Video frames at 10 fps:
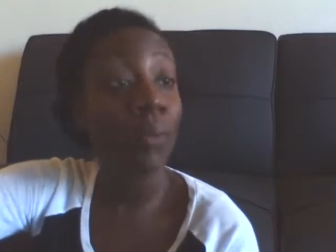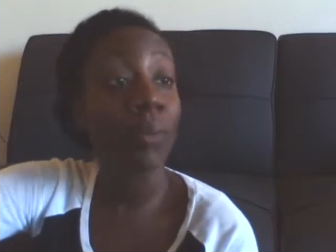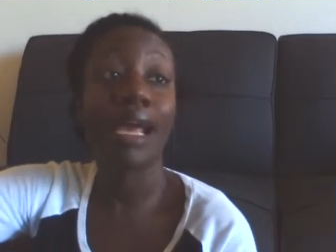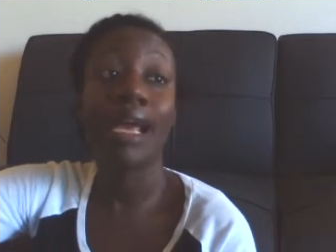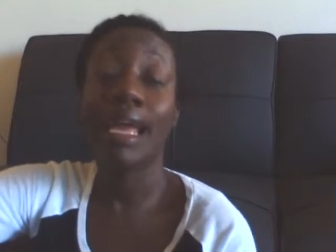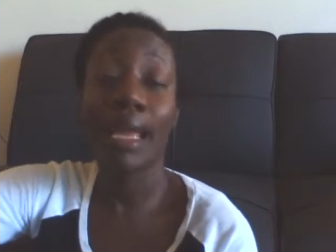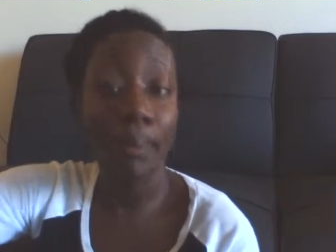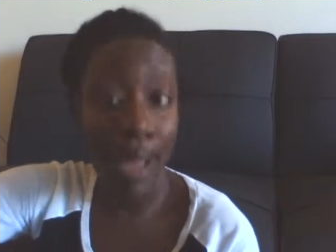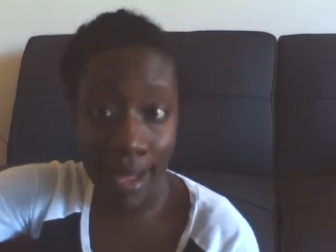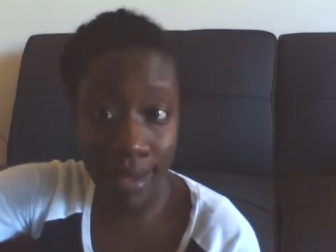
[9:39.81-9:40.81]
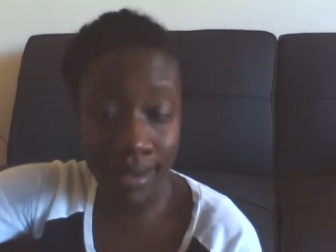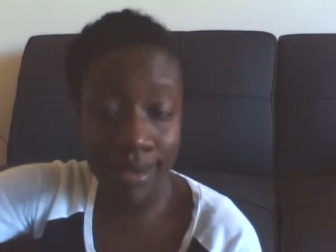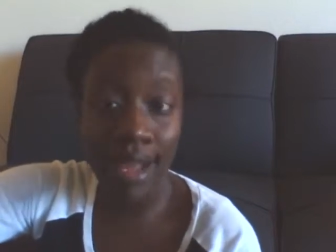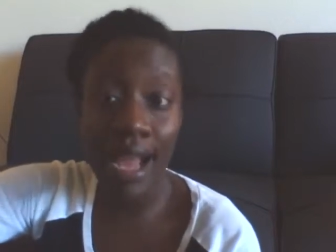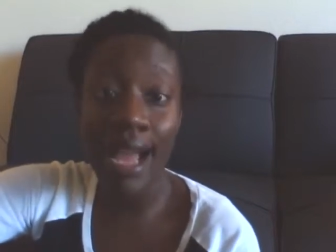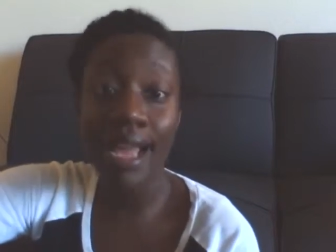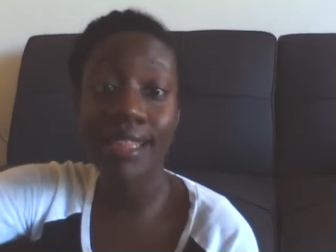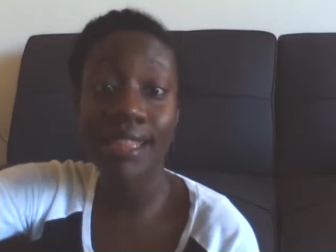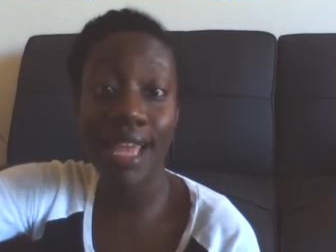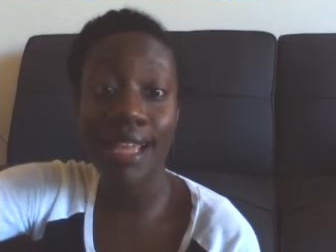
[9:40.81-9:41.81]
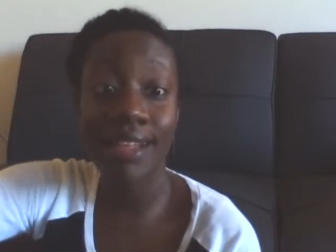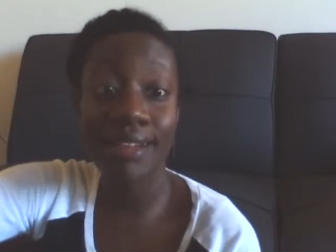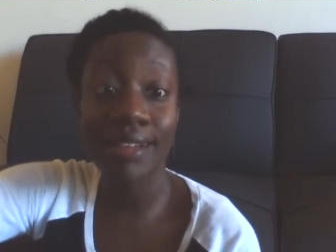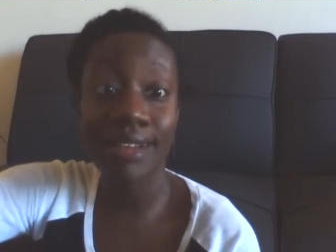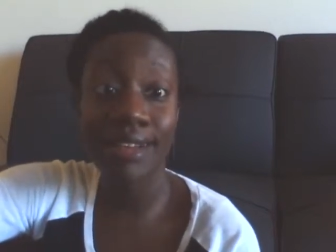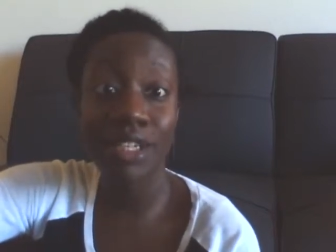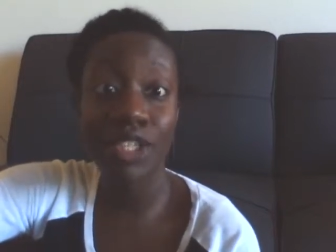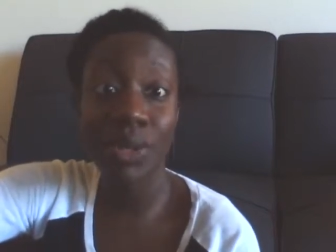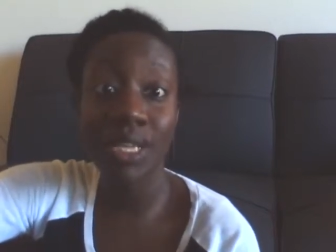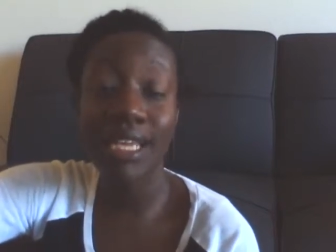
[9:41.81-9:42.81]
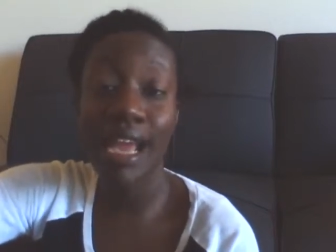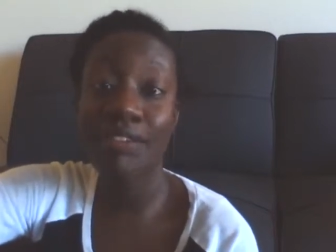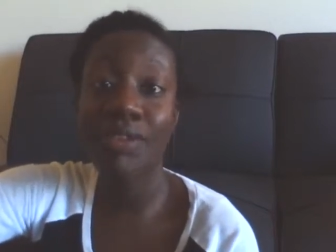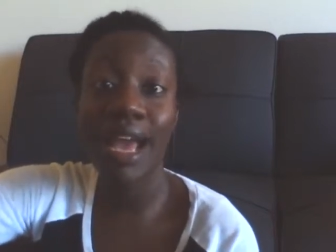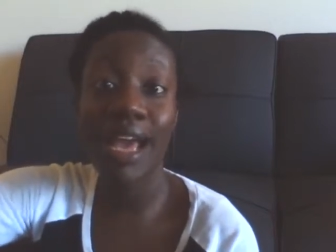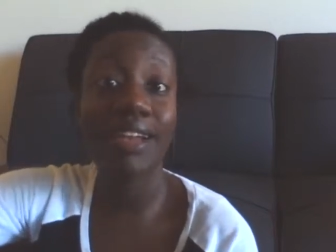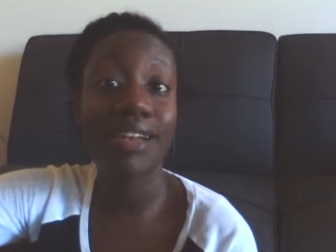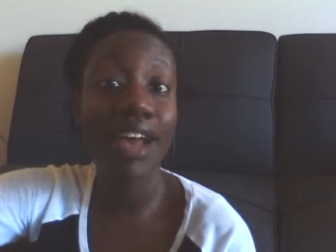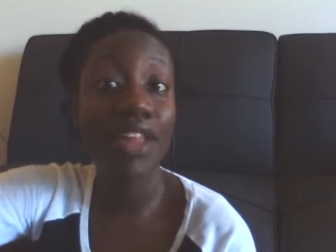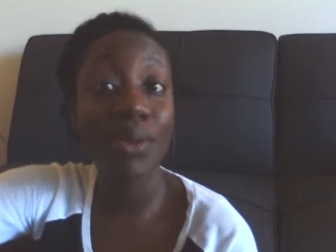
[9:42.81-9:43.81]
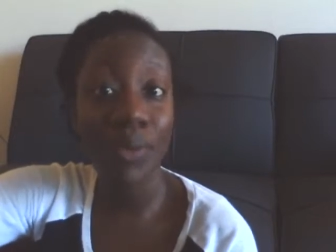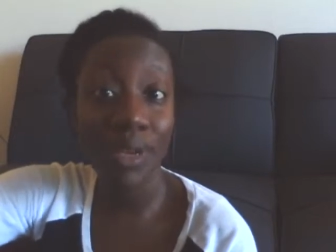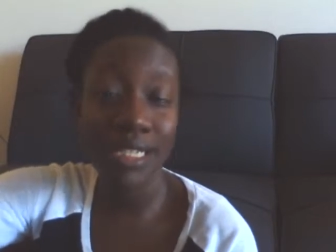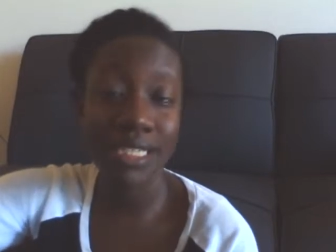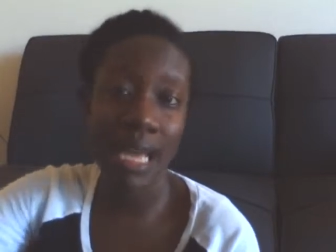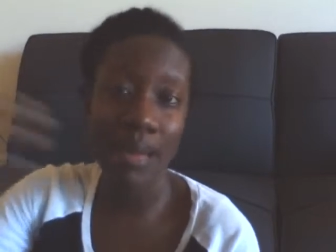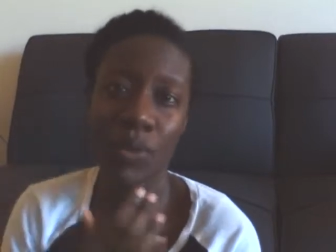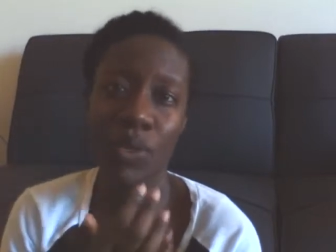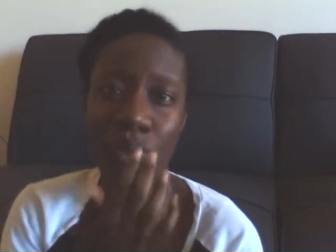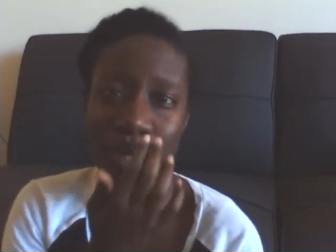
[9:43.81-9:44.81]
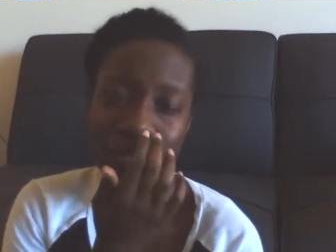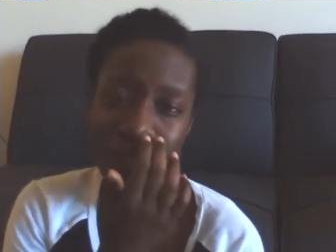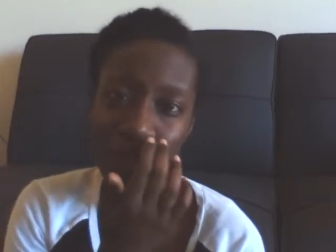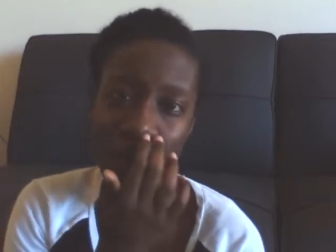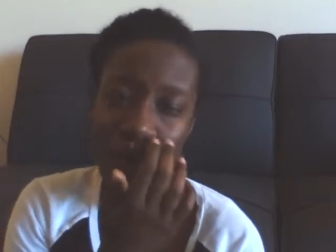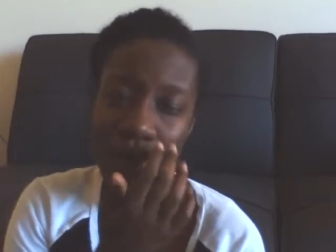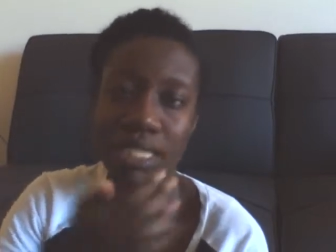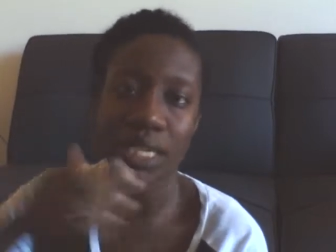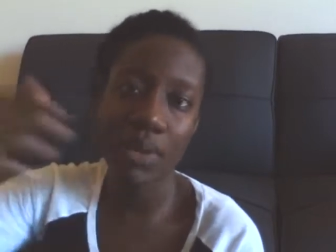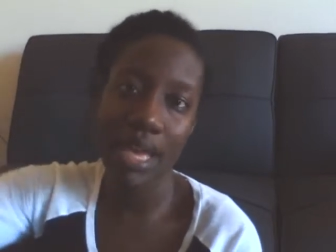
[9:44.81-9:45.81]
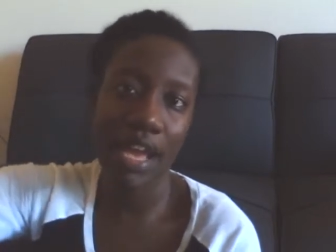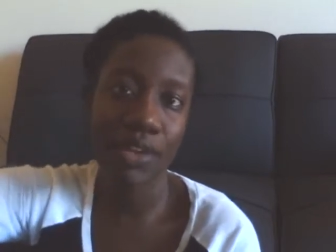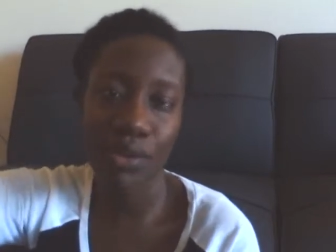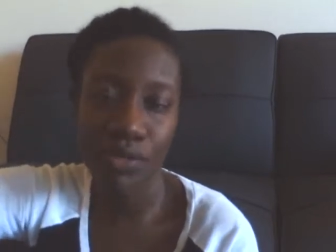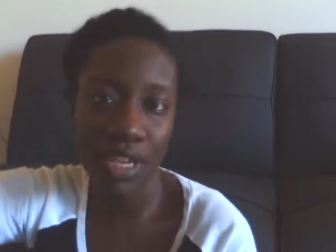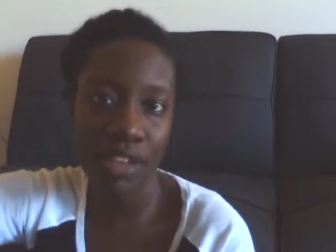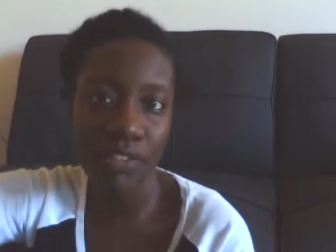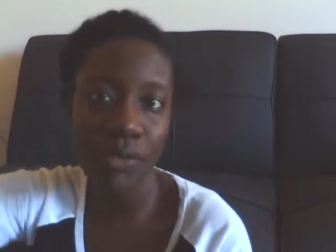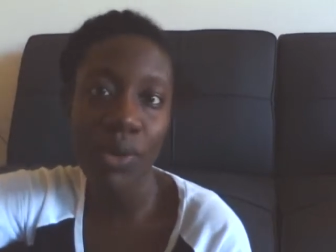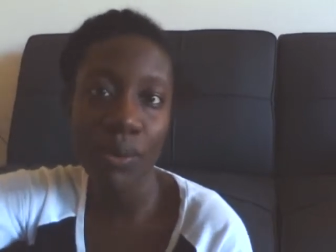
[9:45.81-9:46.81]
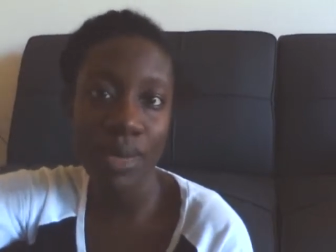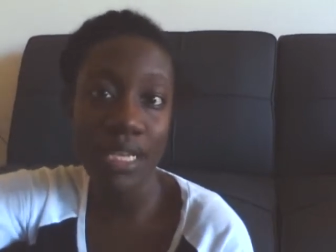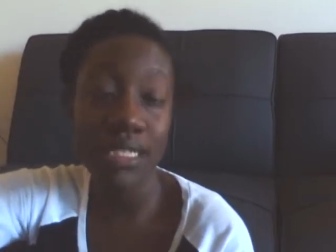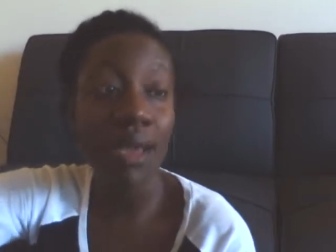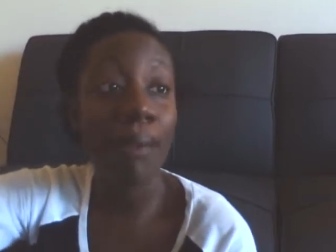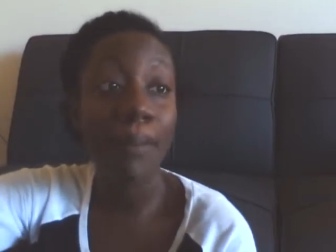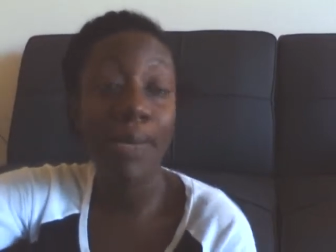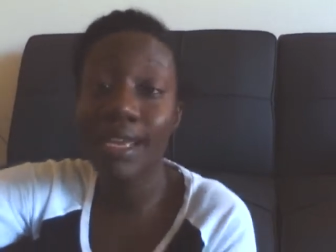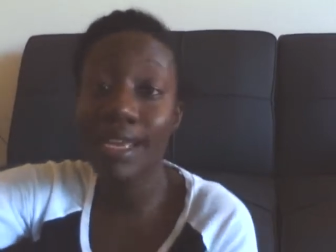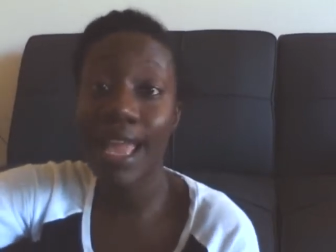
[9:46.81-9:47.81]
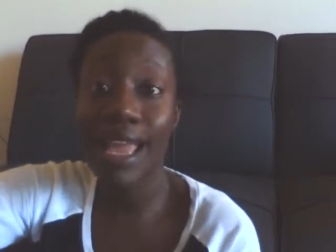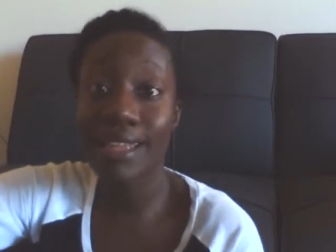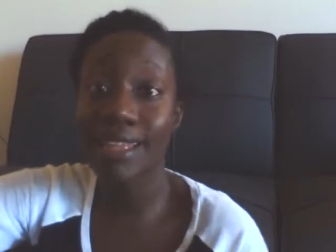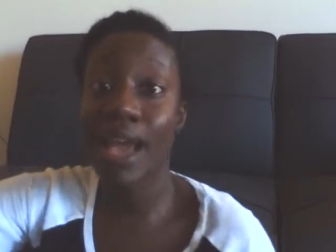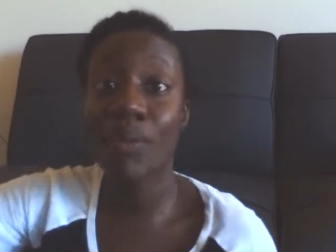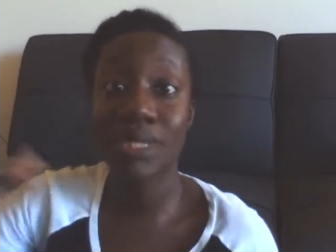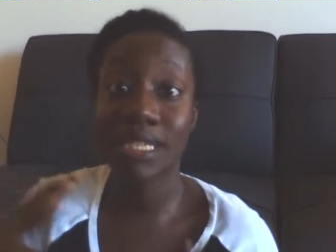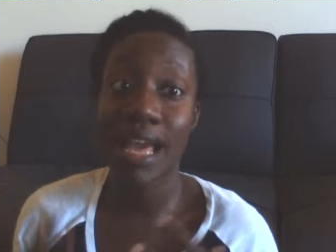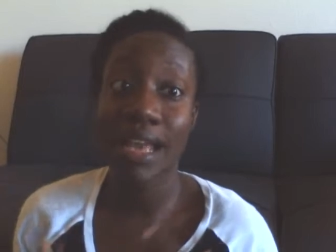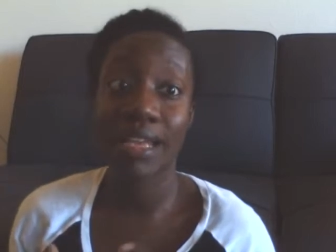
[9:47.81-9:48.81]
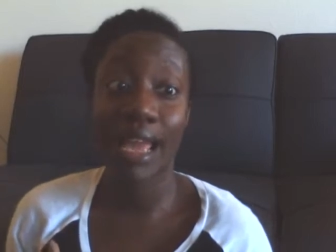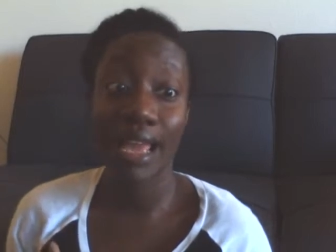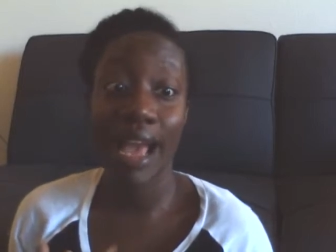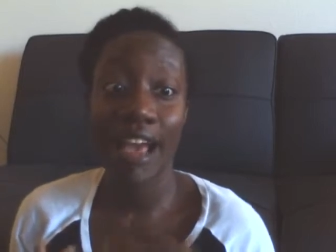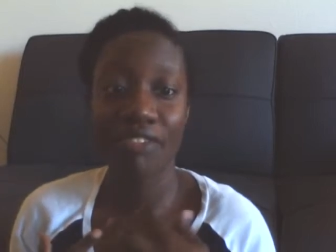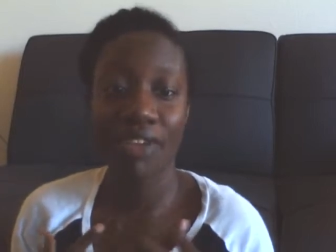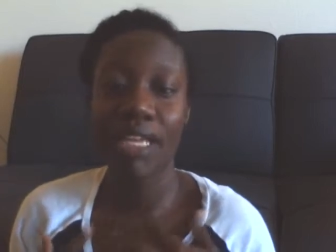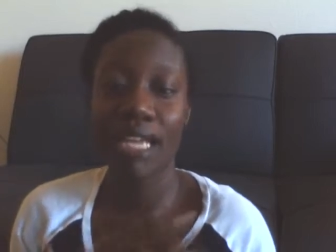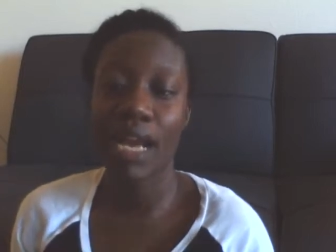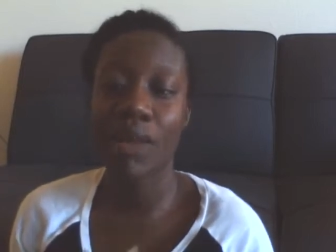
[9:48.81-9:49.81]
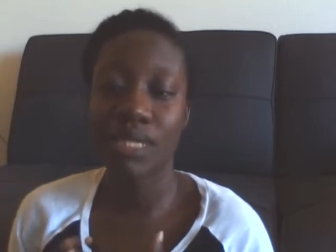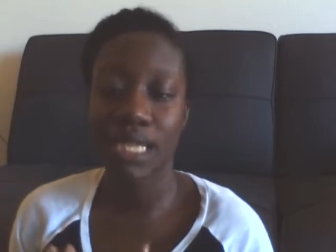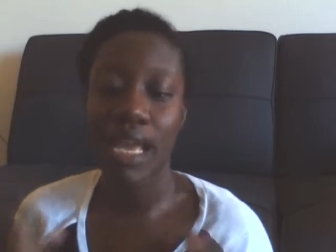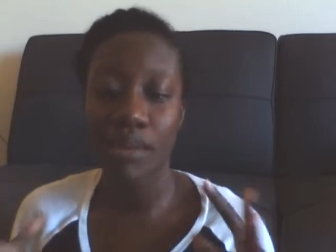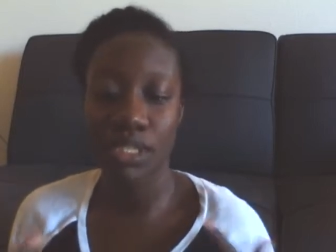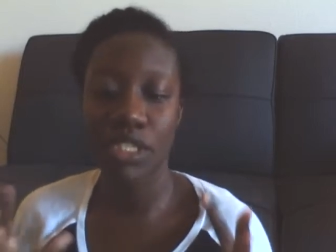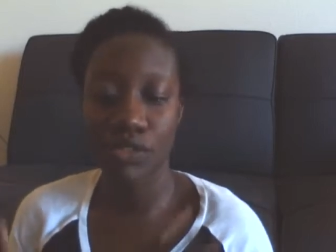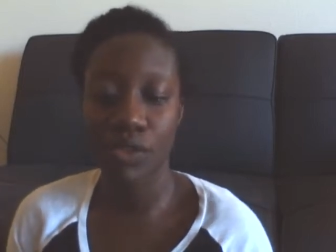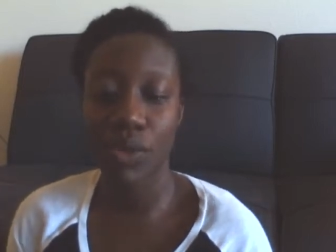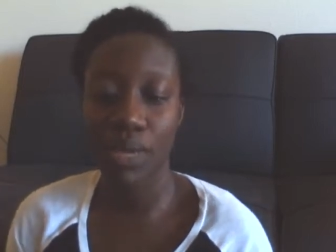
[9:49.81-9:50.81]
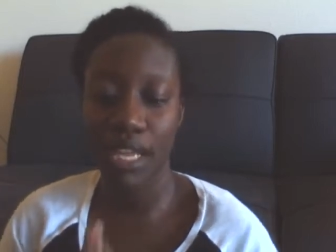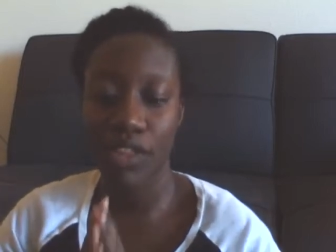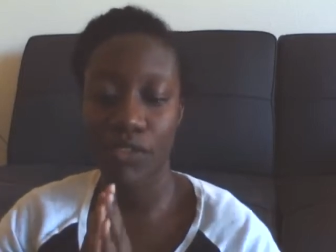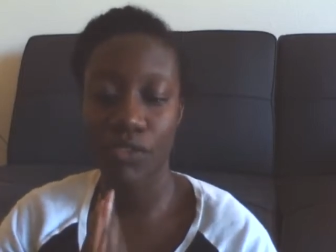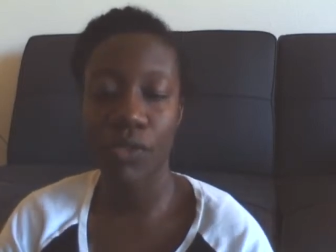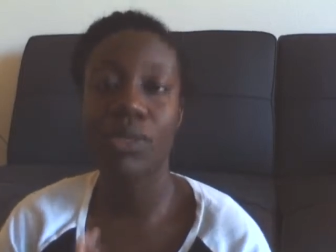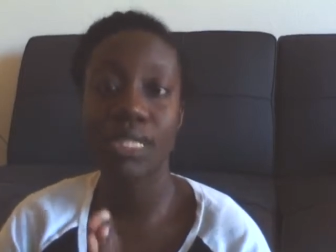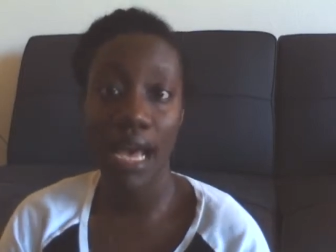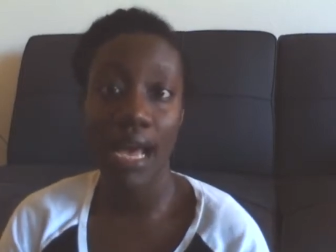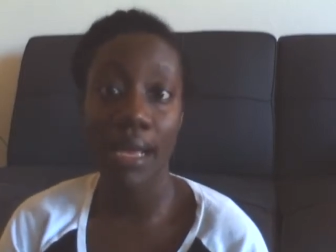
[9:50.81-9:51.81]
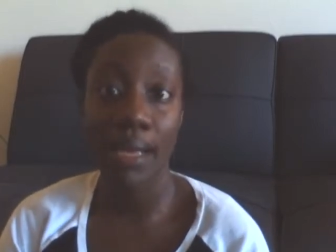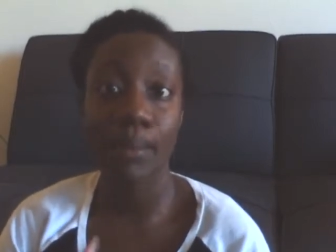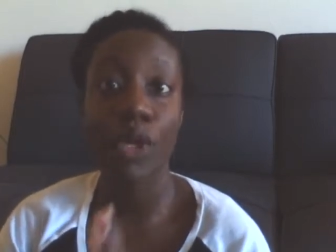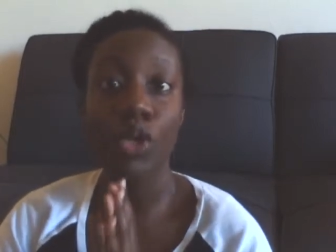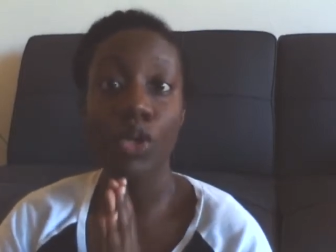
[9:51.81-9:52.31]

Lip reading: When I came back, I then shortly after had another work assignment, which wasn't so far. I was in Orlando for like 4 weeks. But again, that was kind of like, I felt like I was not able to devote like the full time